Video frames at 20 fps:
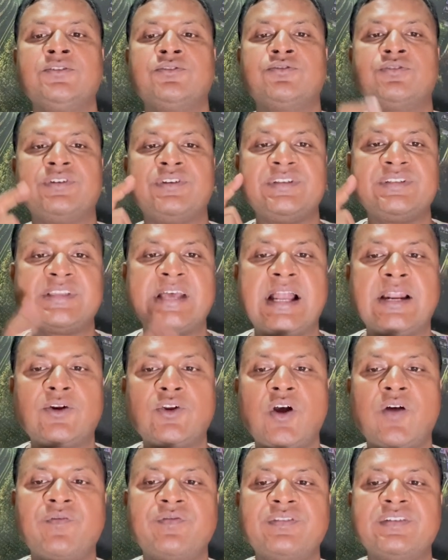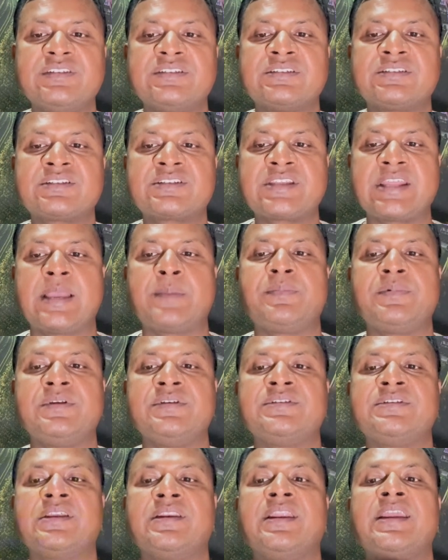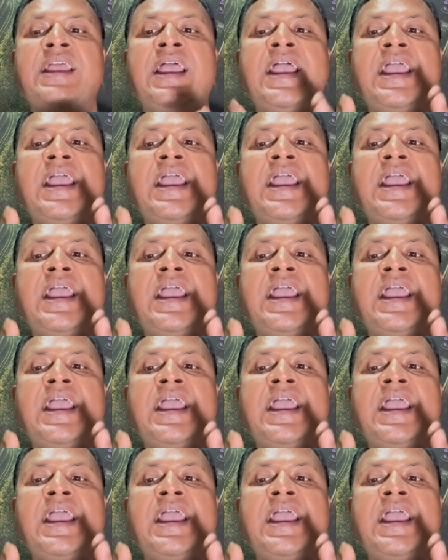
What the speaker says: The result of this step is an